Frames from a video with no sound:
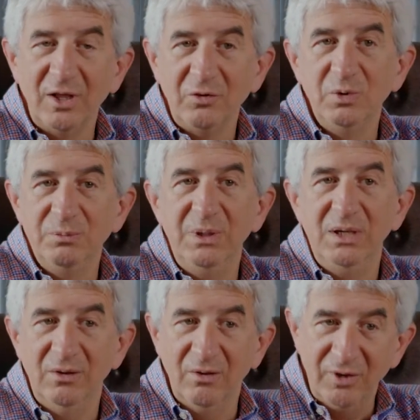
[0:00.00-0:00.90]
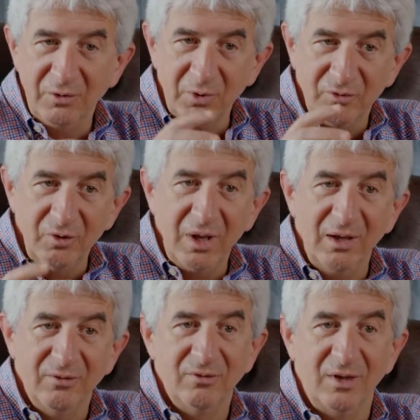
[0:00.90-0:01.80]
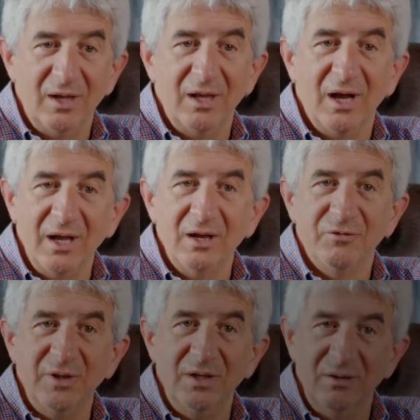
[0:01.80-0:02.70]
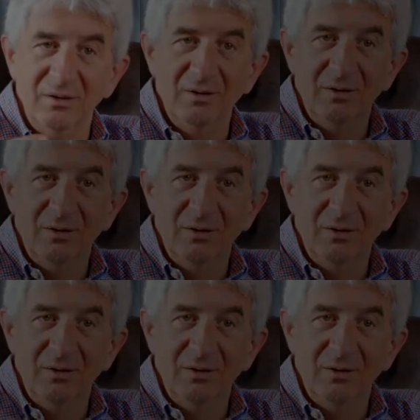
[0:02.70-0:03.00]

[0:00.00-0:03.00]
that would be, this would create the AI NFT